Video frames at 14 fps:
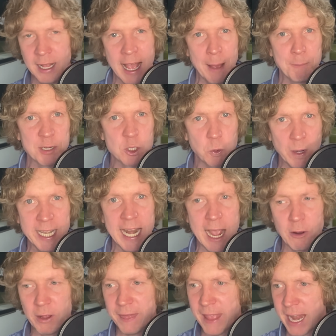And between now
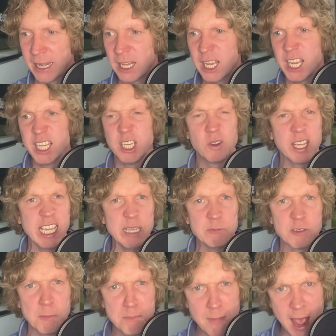and then, you keep
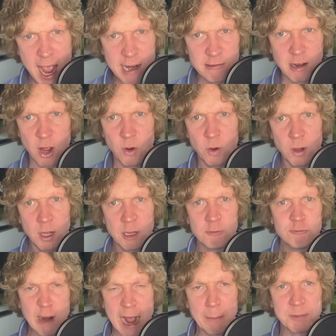Romero
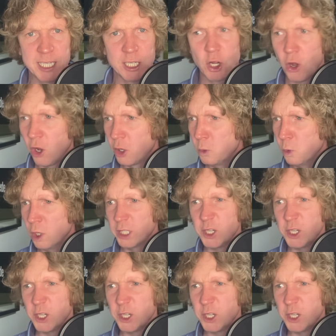wrapped in cotton wool.